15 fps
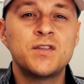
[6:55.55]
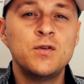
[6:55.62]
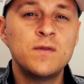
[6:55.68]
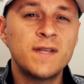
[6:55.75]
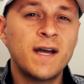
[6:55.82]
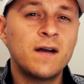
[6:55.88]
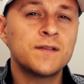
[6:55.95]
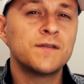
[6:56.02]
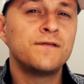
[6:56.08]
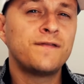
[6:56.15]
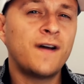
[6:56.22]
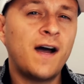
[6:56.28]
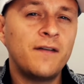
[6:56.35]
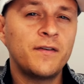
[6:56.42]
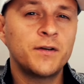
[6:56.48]

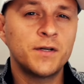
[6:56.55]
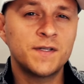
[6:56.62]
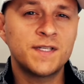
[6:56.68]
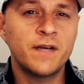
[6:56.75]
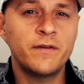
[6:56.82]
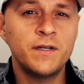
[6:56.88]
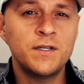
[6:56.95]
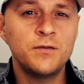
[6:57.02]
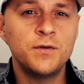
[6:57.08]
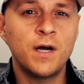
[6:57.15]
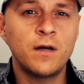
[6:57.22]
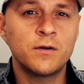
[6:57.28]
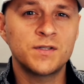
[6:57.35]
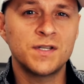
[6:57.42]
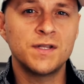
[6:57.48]

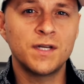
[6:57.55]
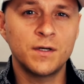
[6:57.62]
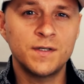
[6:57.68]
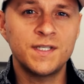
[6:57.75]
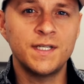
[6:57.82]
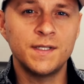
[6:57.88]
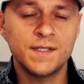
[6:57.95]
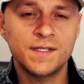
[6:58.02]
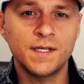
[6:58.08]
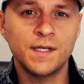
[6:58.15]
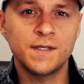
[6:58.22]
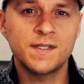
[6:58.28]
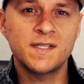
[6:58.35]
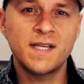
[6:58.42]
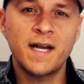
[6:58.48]
$2,572.13.